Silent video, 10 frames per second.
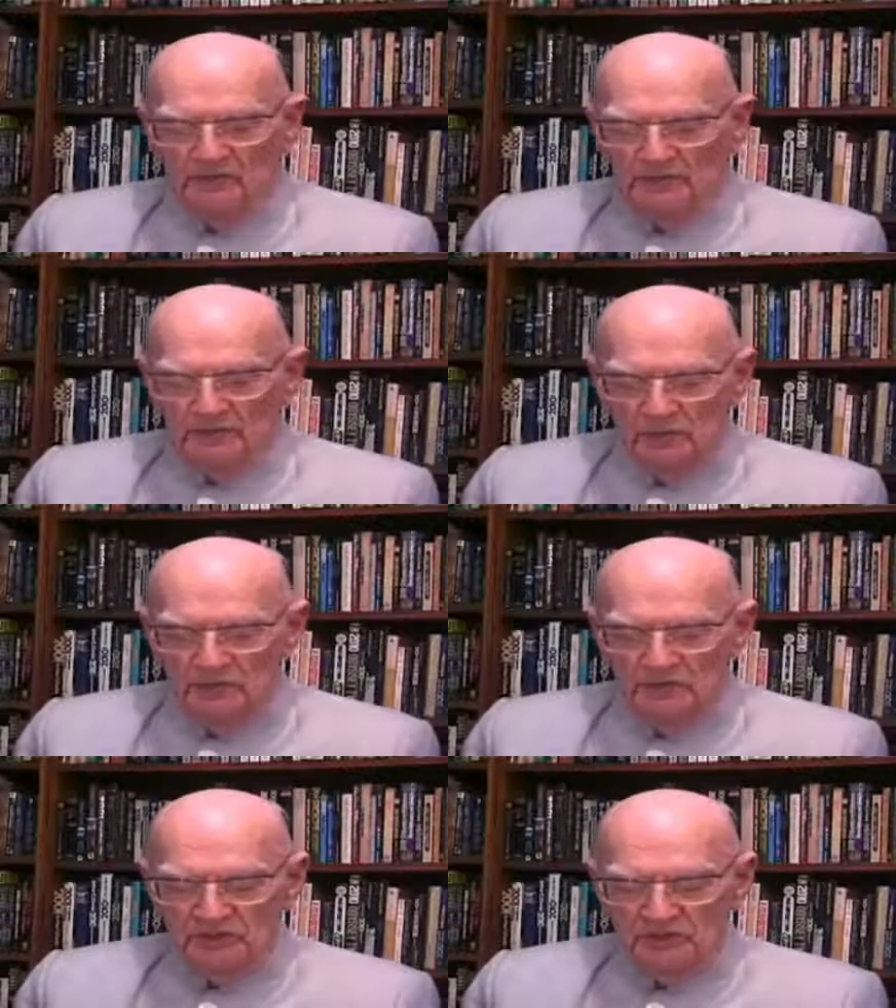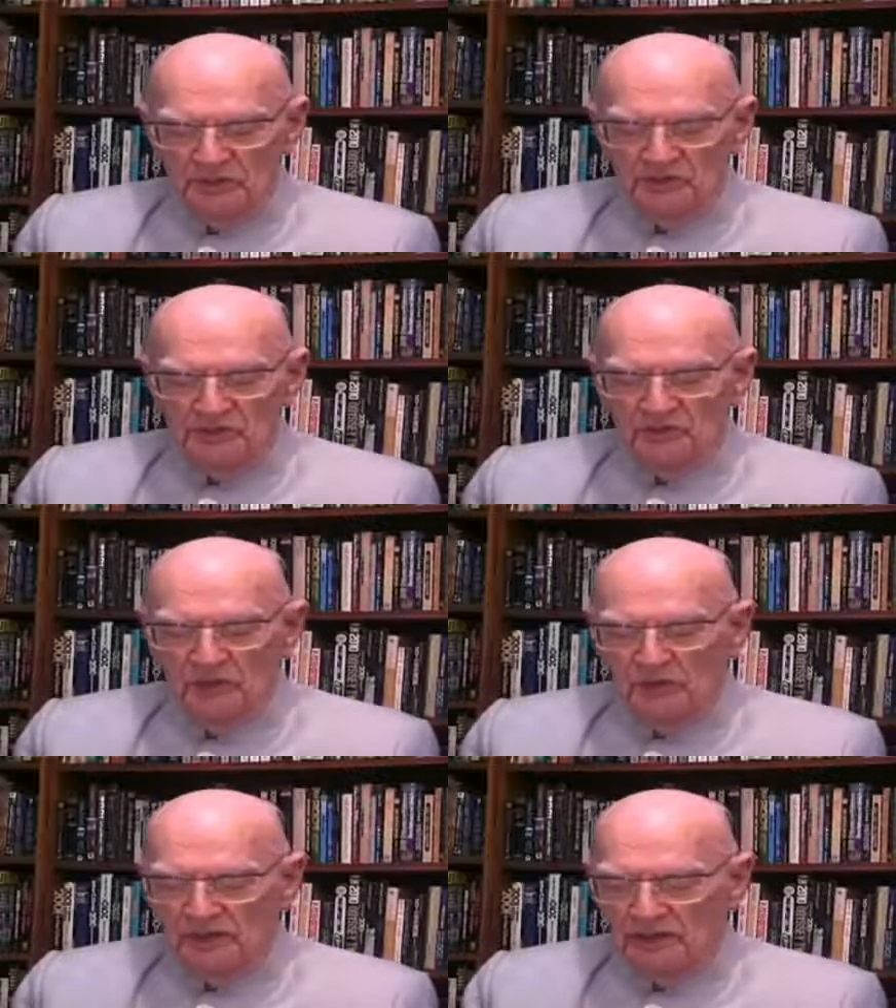was approaching so
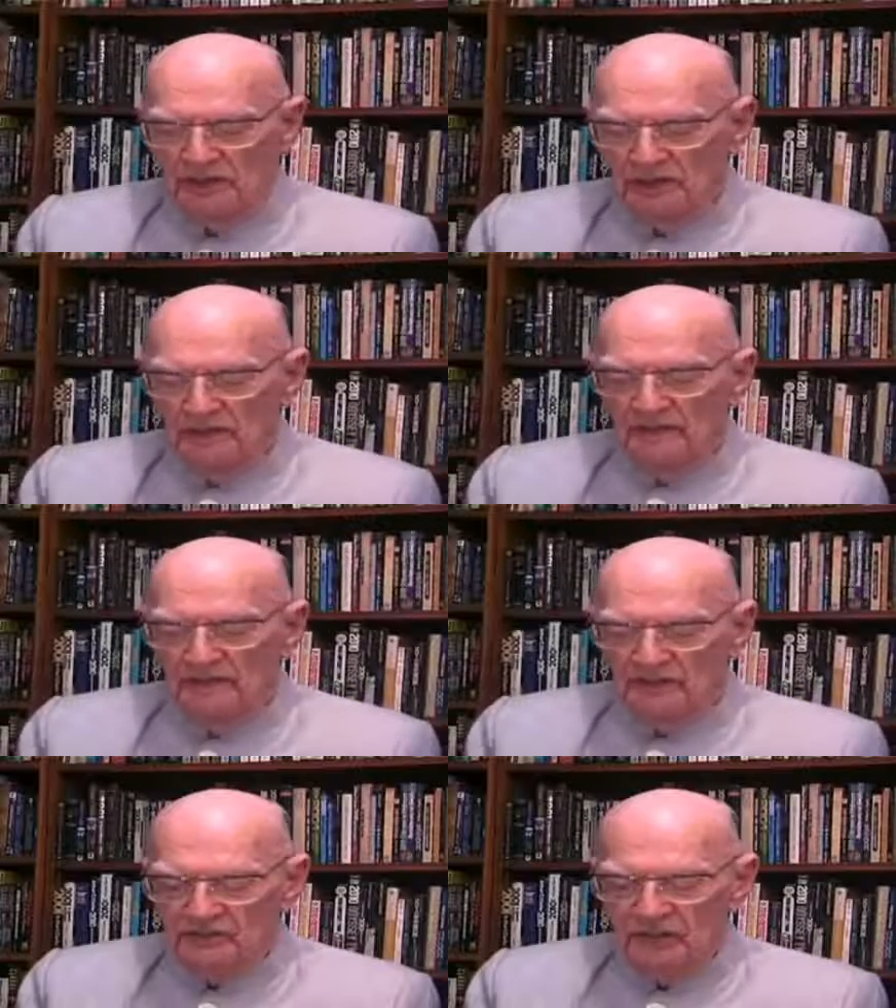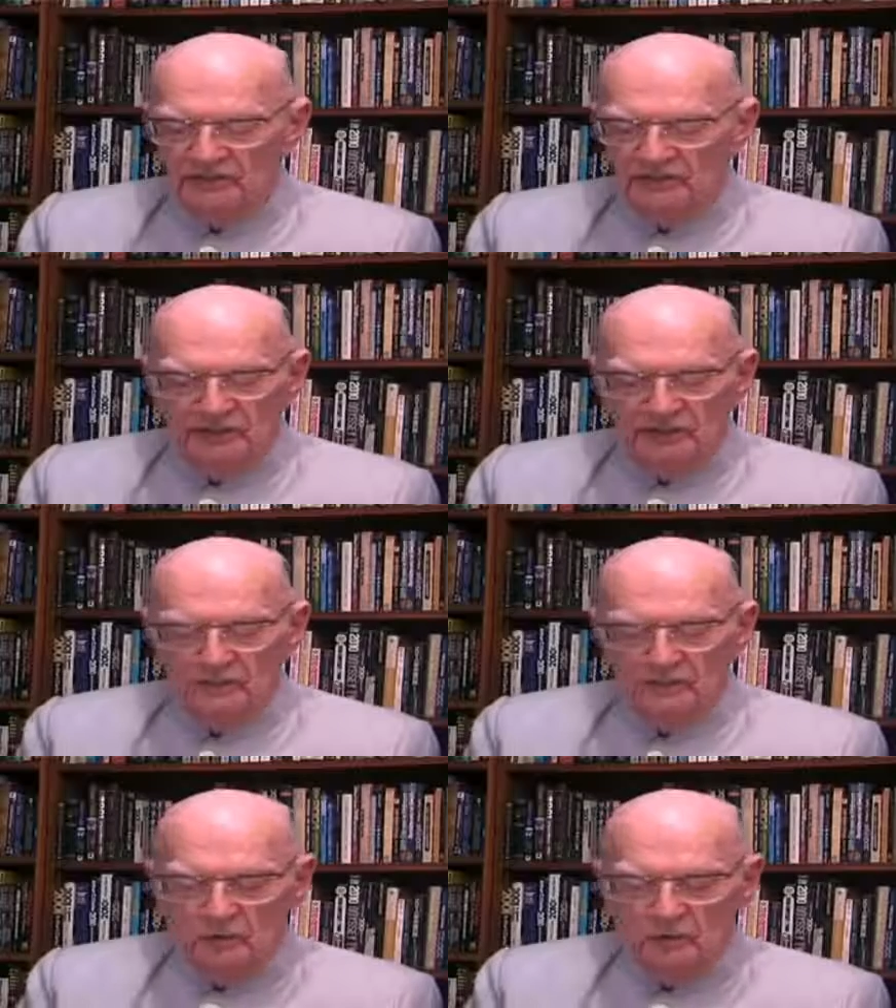slowly that it scarcely
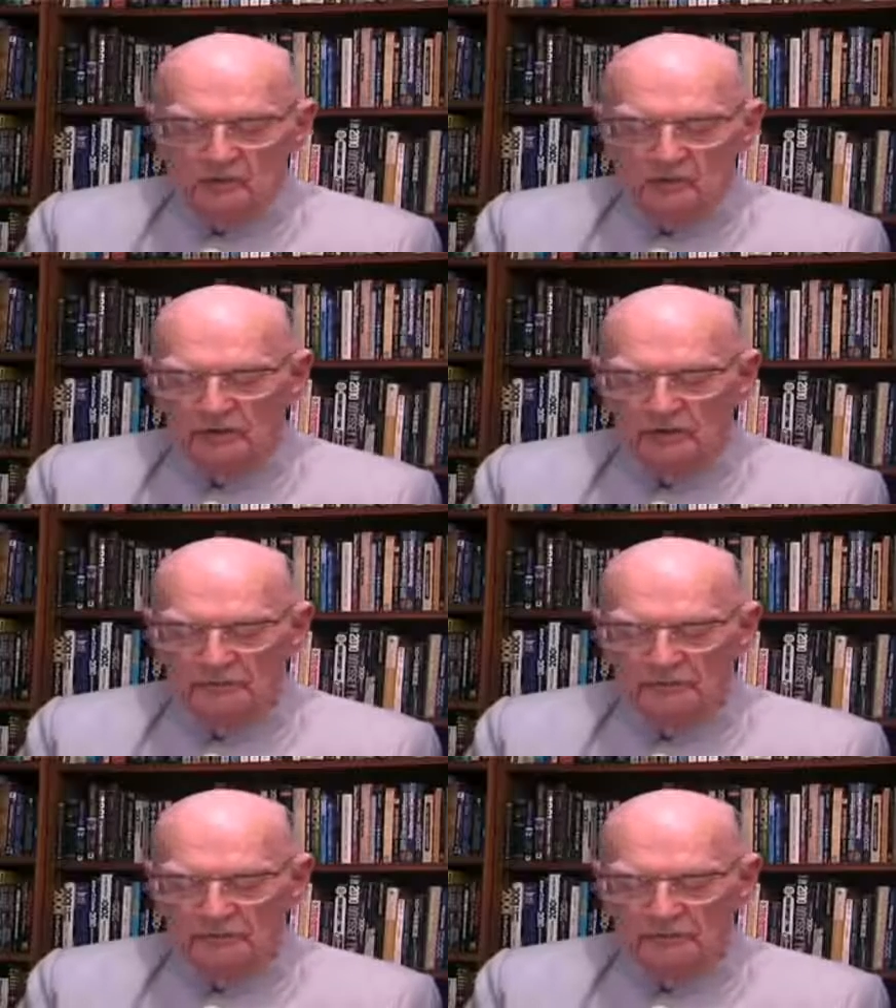seemed to move,